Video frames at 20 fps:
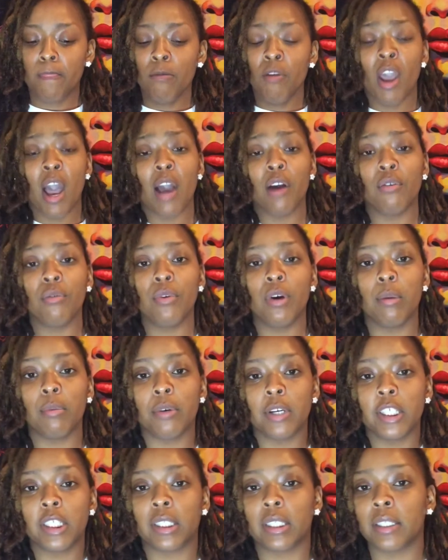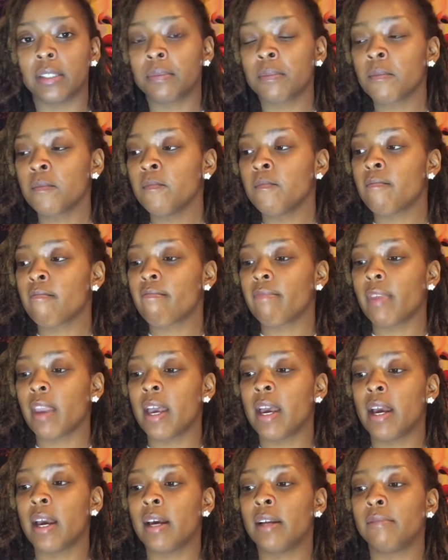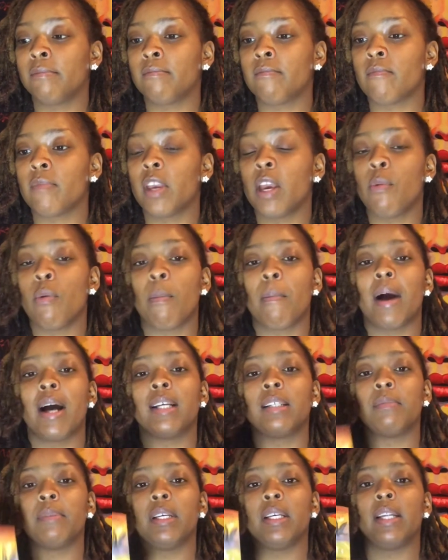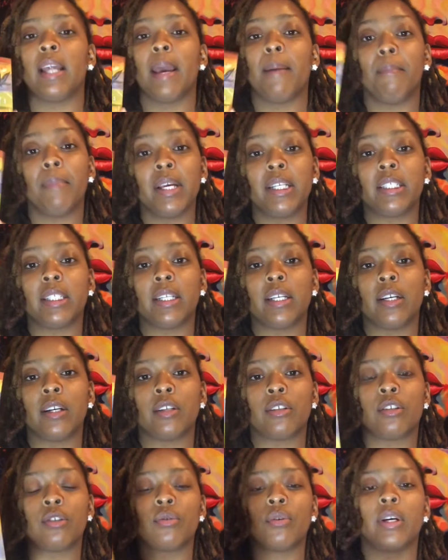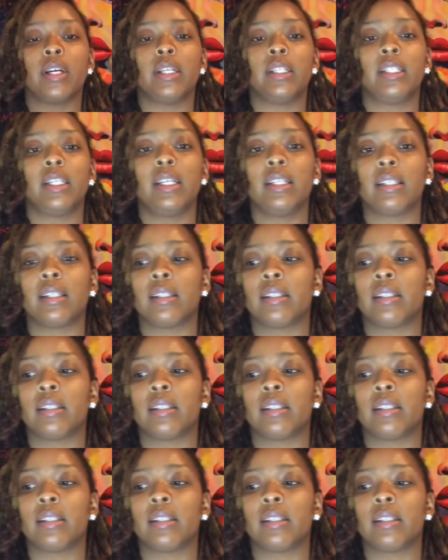I grew up Christian, and it reminds me, they mentioned in here the story of Jesus.